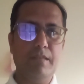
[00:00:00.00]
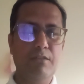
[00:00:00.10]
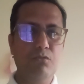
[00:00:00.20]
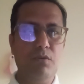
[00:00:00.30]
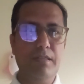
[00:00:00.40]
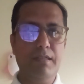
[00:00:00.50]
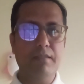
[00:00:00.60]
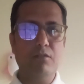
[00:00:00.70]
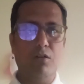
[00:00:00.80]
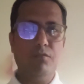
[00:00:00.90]
So 1
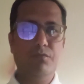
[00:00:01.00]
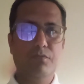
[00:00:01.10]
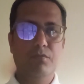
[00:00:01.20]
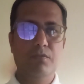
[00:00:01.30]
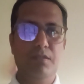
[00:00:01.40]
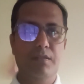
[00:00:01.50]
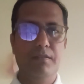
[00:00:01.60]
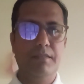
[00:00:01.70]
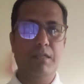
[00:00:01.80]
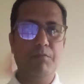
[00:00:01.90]
lakh of
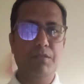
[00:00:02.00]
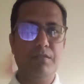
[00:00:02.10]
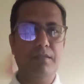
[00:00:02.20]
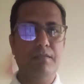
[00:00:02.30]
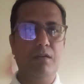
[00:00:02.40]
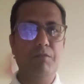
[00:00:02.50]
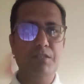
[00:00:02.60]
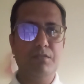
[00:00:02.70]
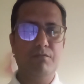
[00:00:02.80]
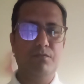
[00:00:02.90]
10% is how
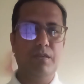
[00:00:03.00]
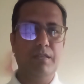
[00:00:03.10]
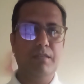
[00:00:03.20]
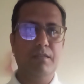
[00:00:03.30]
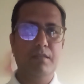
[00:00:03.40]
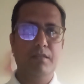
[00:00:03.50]
much? Very